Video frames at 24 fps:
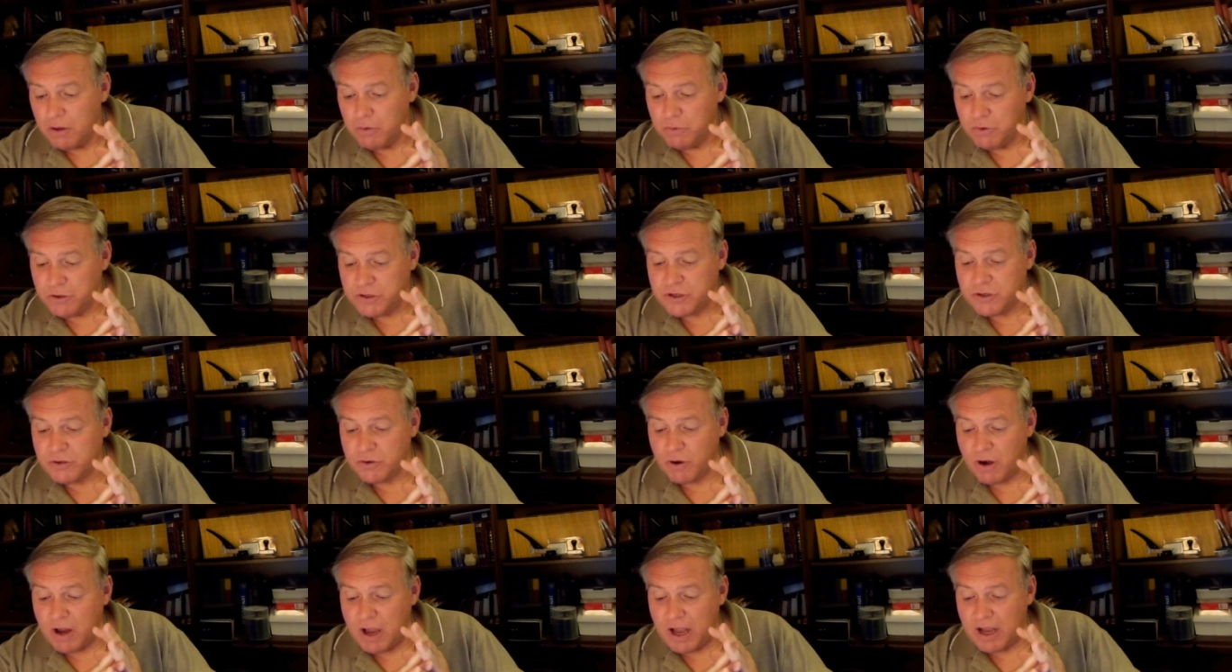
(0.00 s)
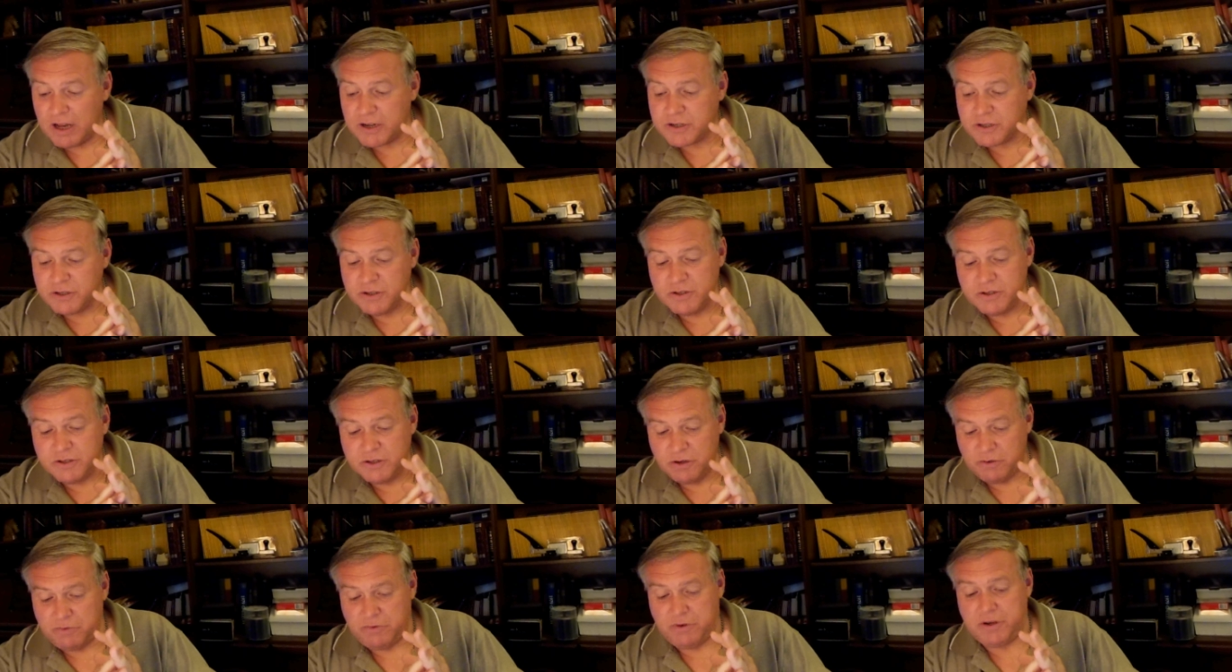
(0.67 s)
which you are actually
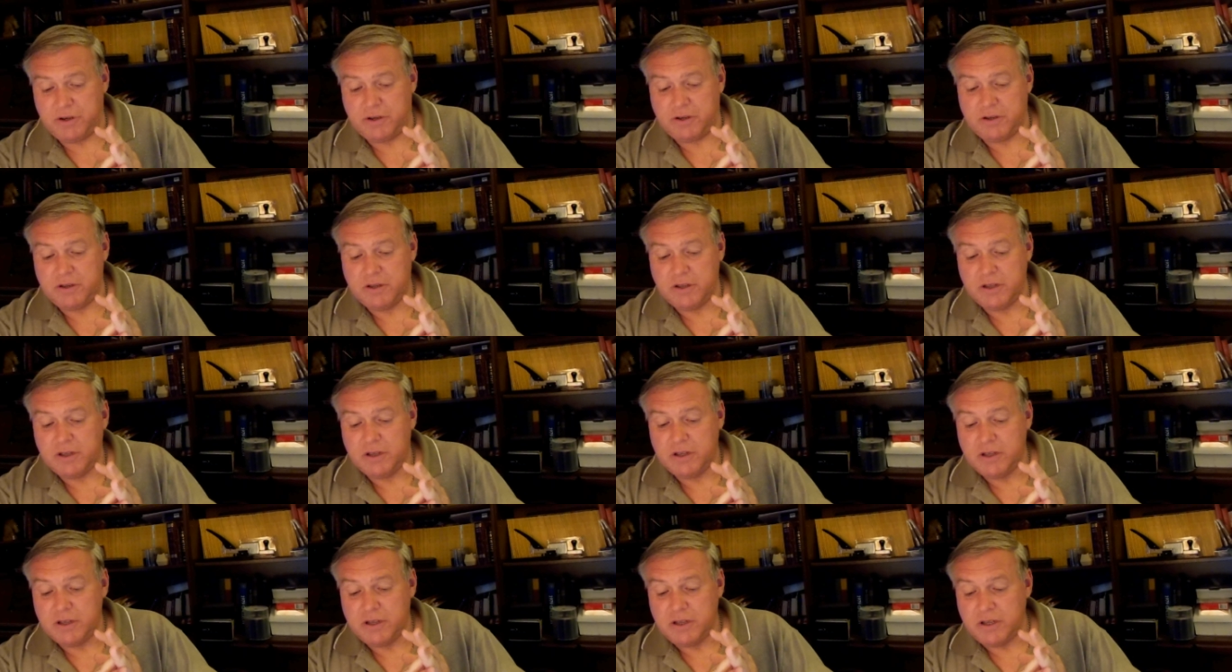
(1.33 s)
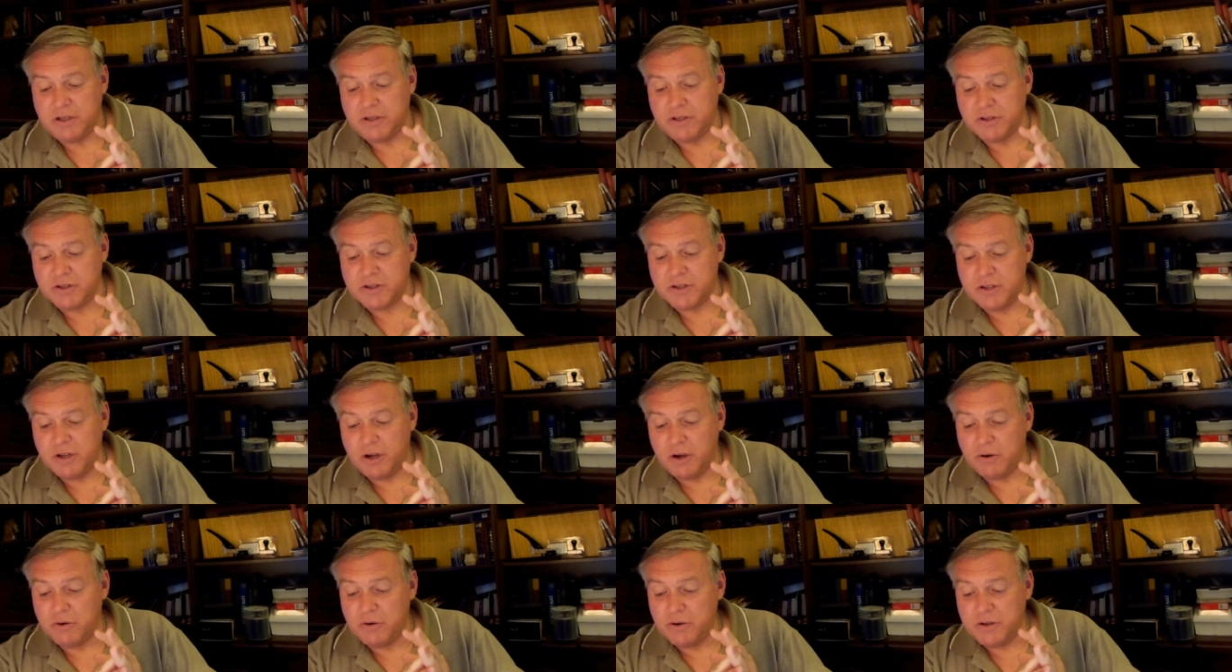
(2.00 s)
doing. There's
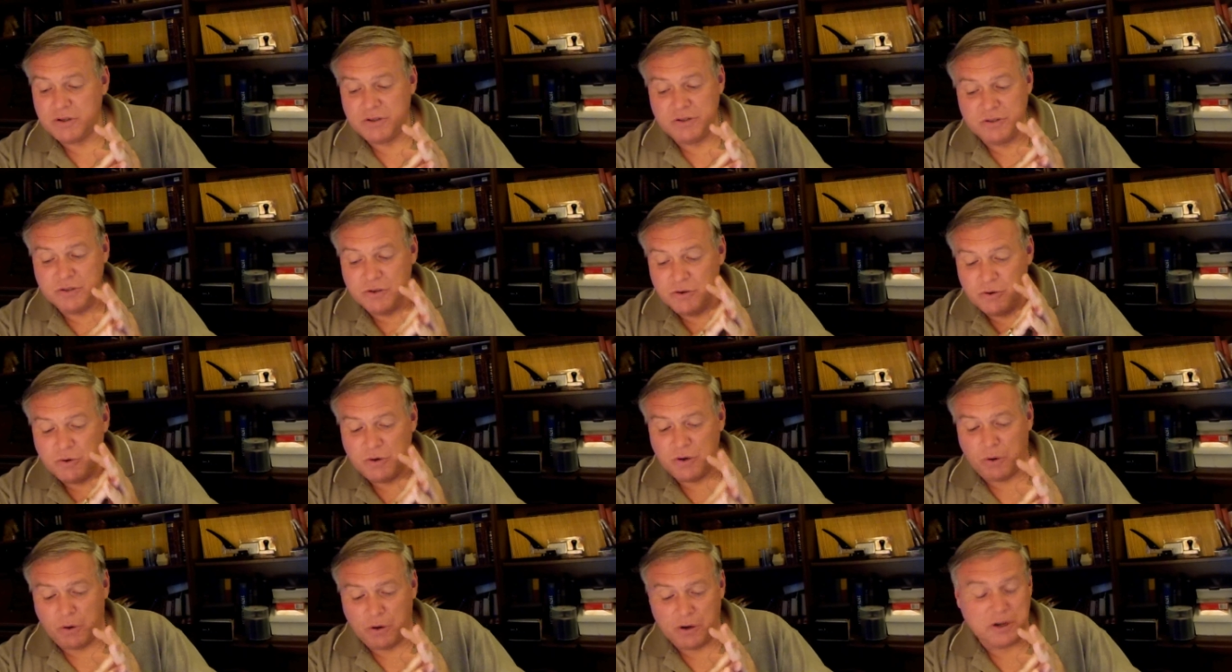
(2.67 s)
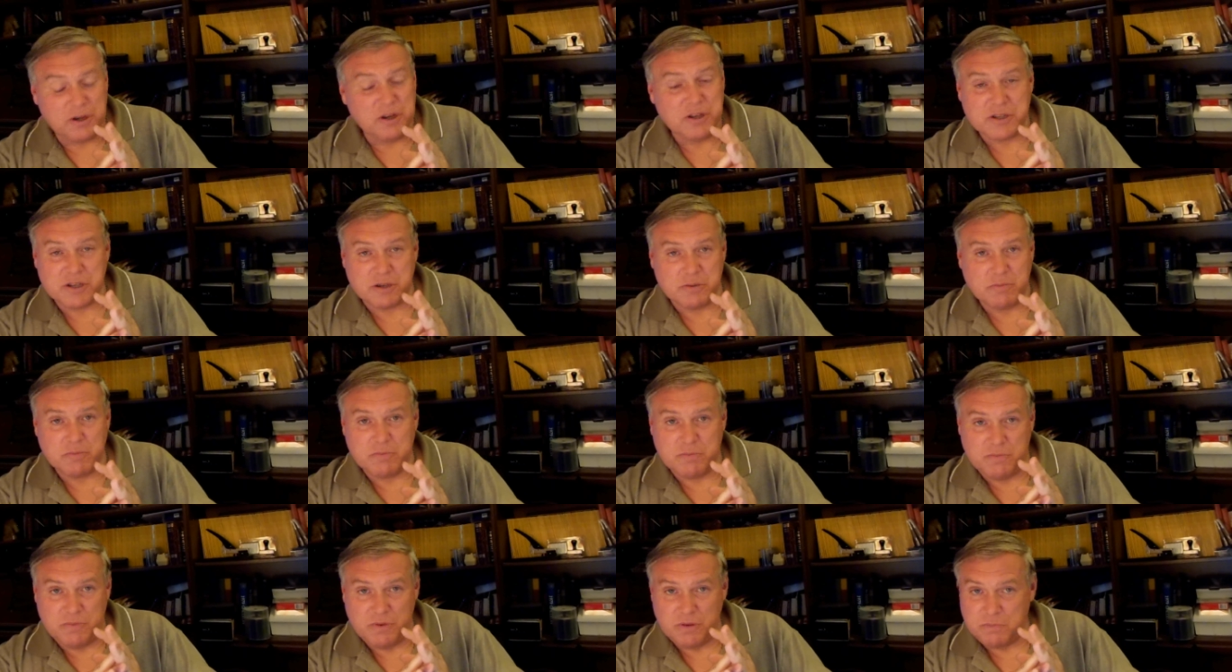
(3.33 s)
no new
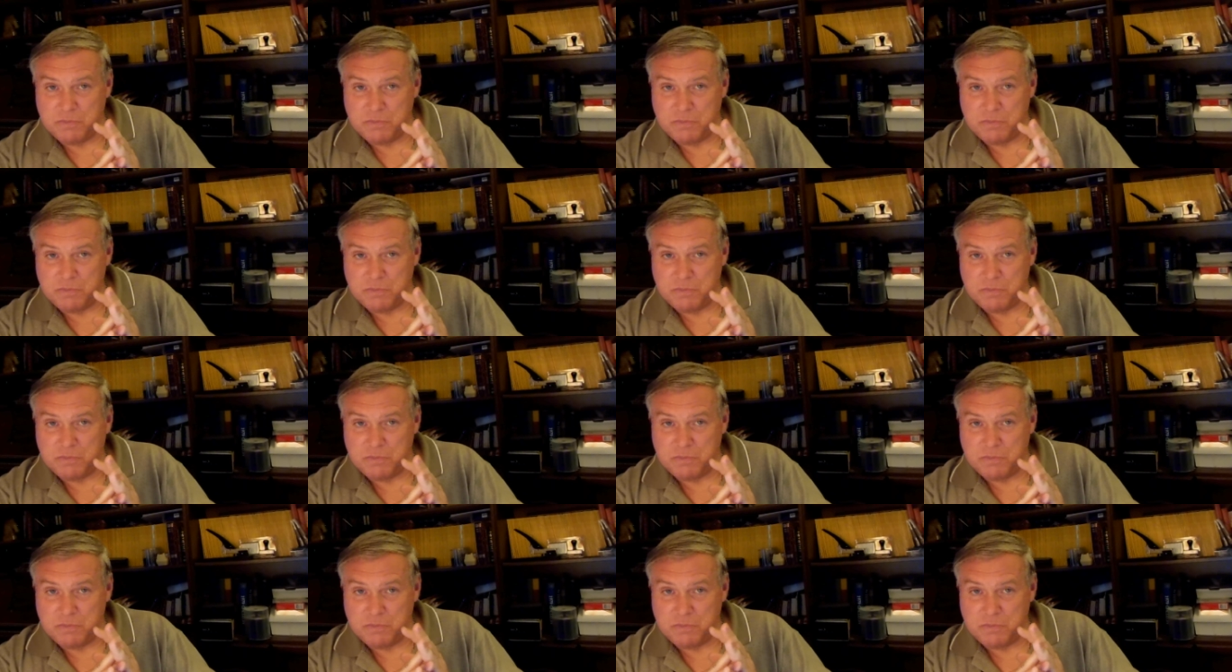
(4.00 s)
organism